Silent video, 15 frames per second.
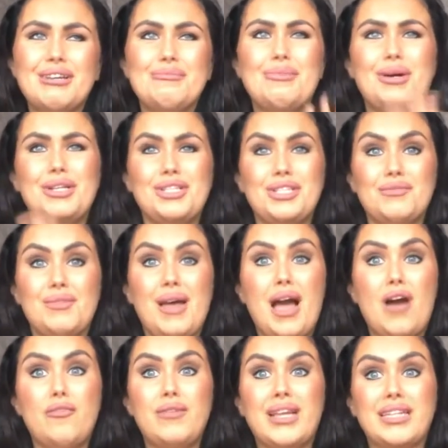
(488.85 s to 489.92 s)
But they
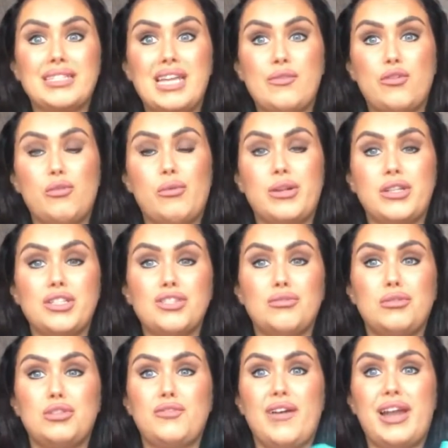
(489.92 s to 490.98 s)
have like several ones, so
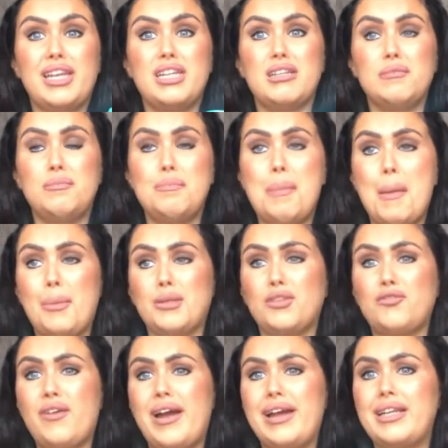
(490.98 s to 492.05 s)
it's fine. You'll be able to
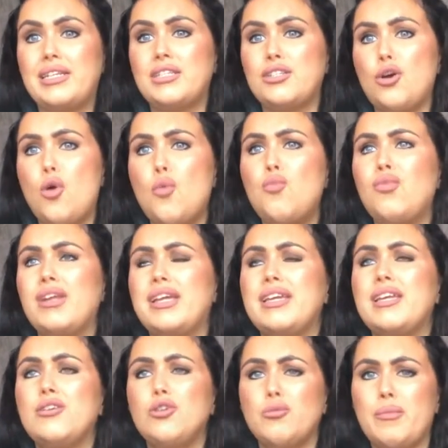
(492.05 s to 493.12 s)
find hopefully
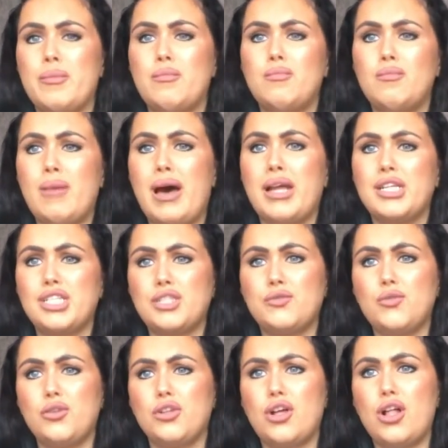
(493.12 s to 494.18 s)
your match
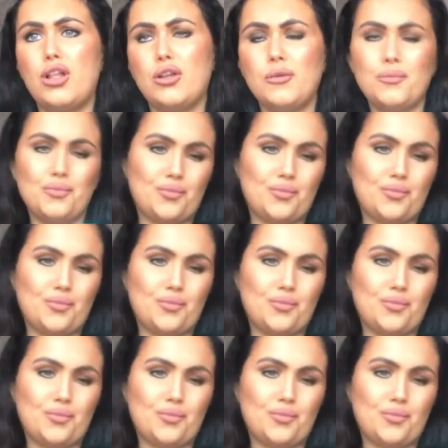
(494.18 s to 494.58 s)
for the colour.